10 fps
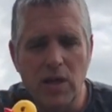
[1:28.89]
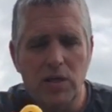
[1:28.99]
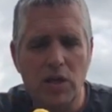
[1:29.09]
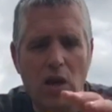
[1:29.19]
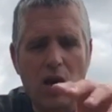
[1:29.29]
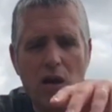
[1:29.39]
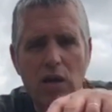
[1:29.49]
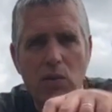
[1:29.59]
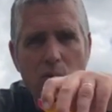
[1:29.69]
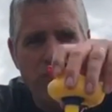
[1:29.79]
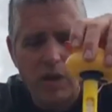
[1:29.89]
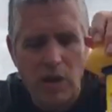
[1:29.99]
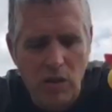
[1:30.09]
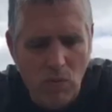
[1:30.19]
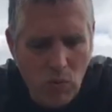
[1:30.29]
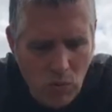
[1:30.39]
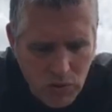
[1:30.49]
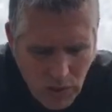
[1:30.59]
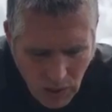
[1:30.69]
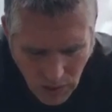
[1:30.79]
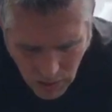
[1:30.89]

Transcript: So Ernie will be in the water